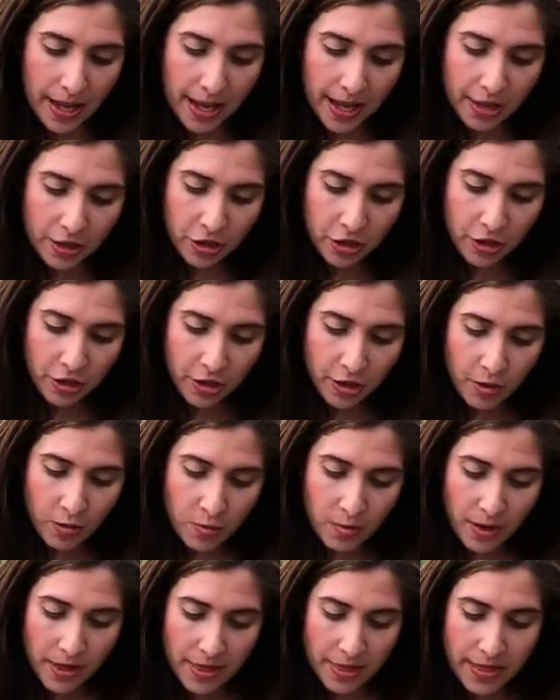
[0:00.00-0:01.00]
And so
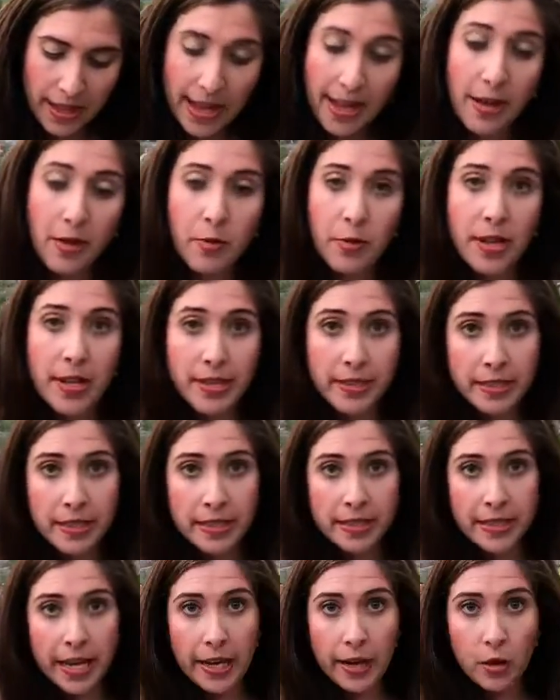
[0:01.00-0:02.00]
that is the
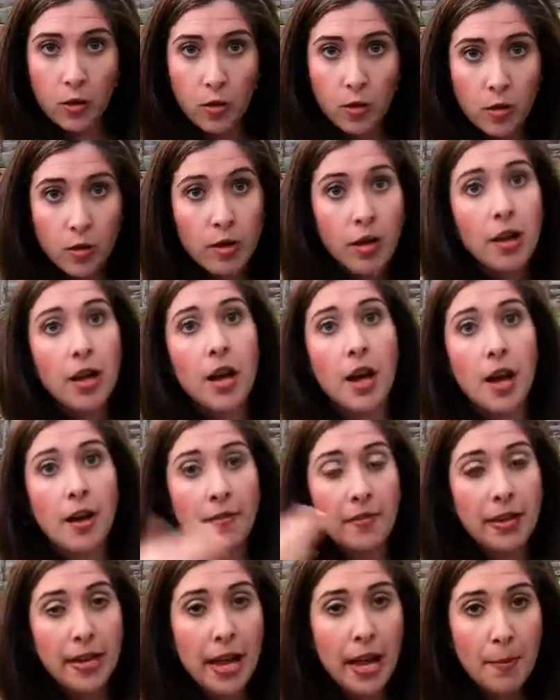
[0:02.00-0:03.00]
cycle of
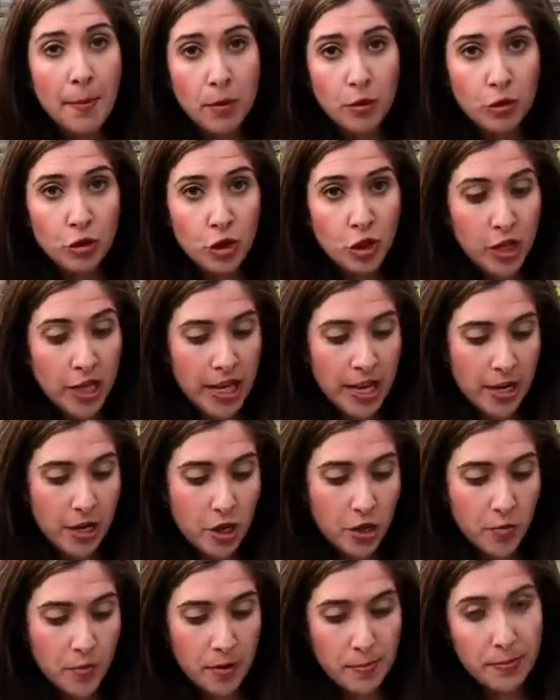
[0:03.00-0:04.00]
an apple tree.
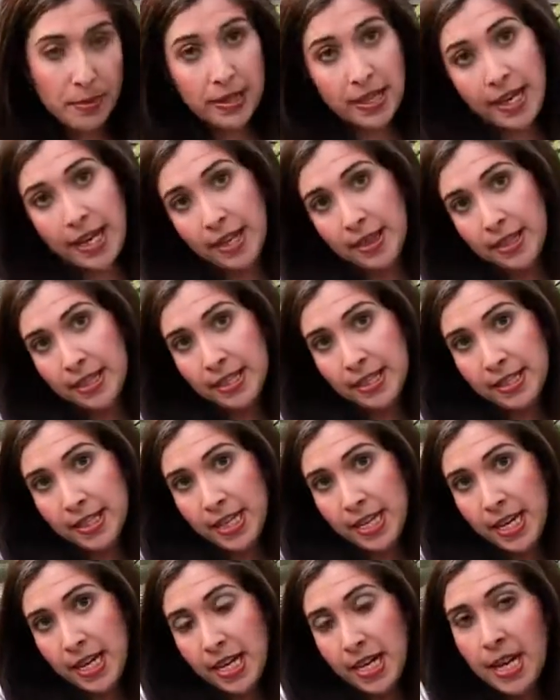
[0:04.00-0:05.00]
You would plant the
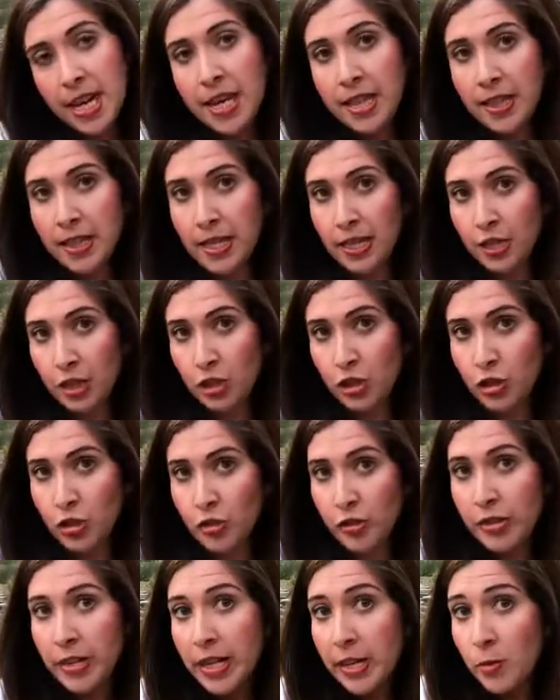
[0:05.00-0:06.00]
seed, then the
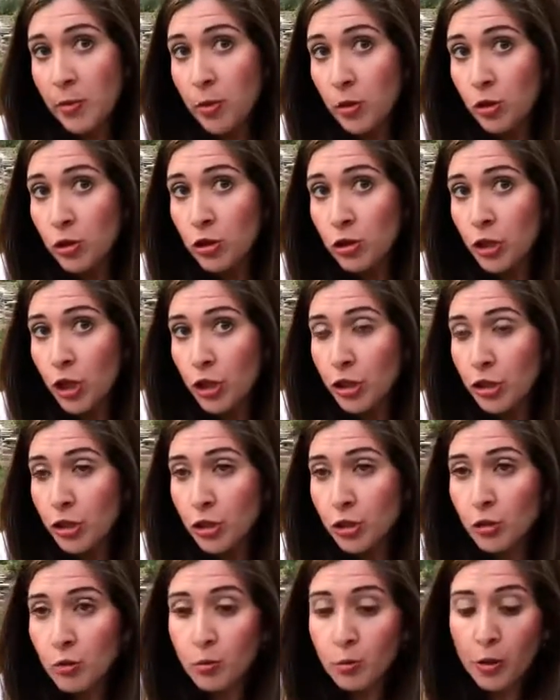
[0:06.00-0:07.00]
tree will start to
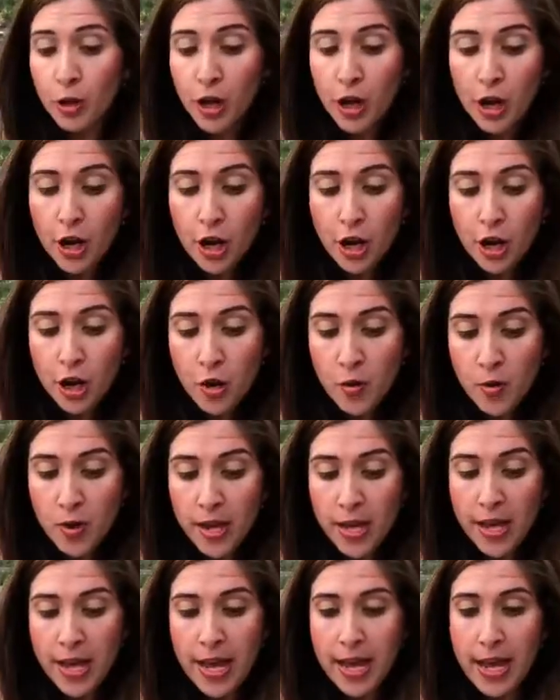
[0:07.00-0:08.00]
grow.
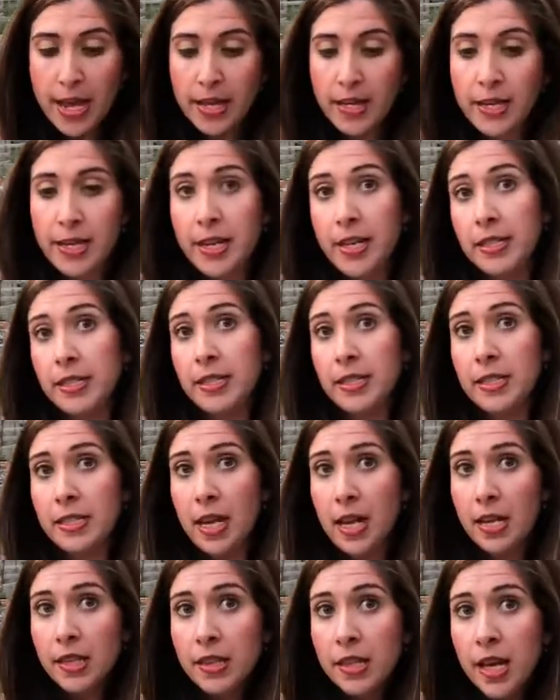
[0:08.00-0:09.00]
It needs
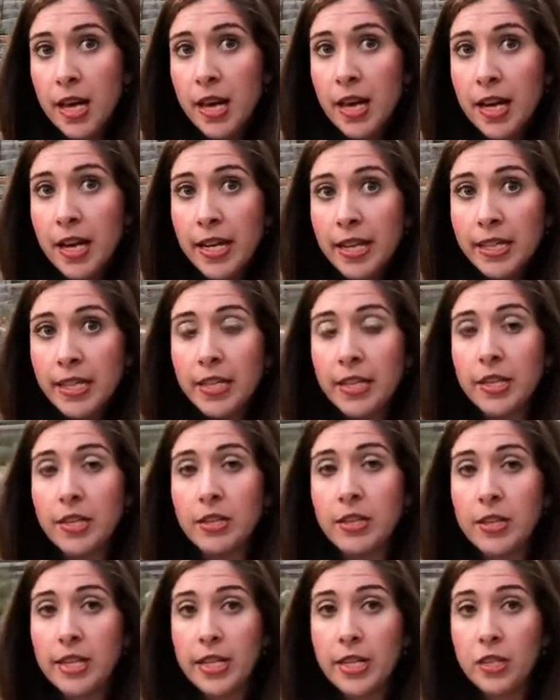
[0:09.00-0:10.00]
sunlight,
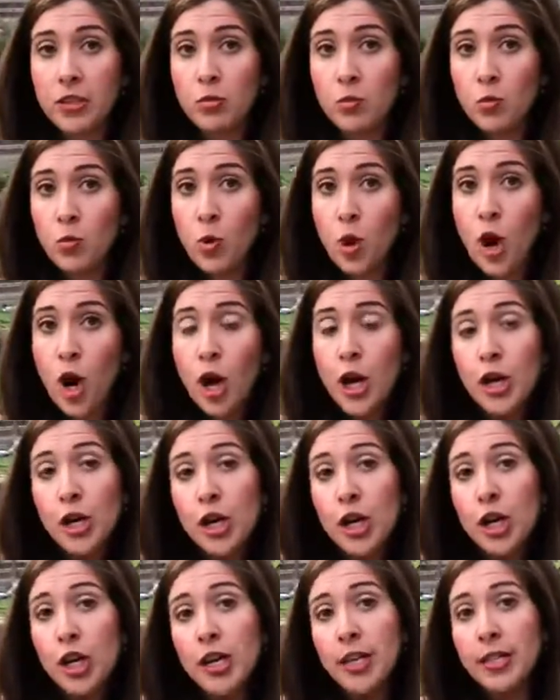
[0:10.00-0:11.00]
it needs
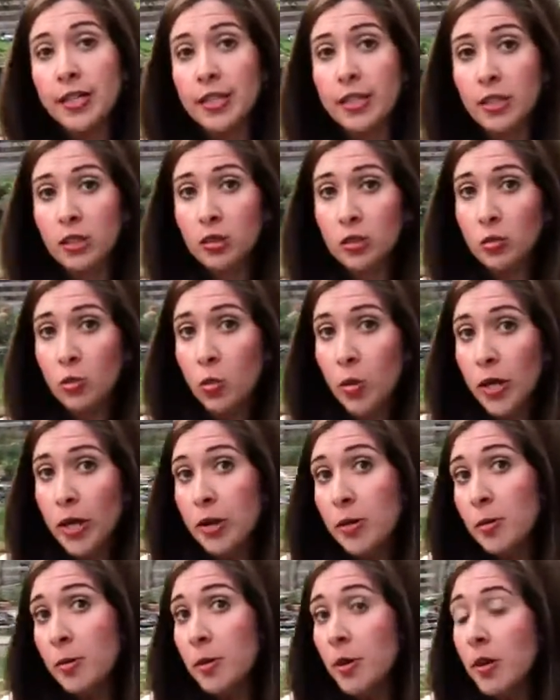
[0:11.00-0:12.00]
water, it needs
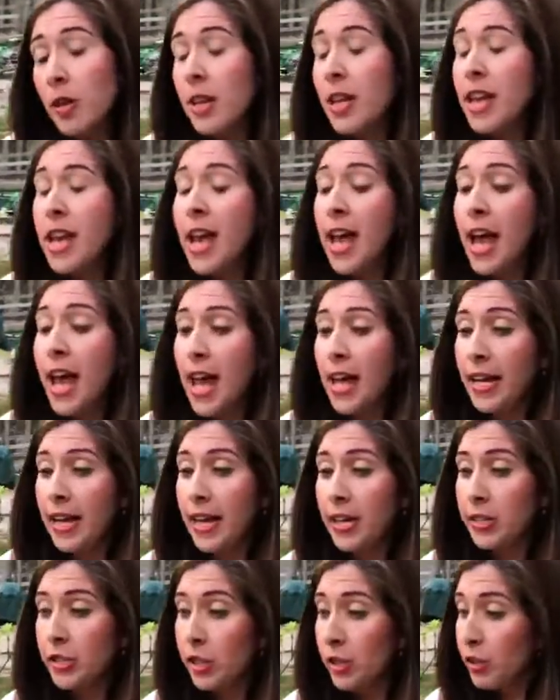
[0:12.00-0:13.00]
soil. And
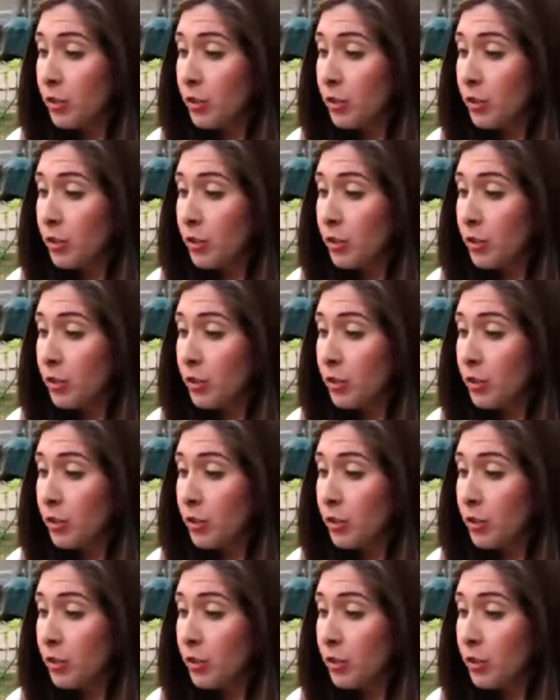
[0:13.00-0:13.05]
as it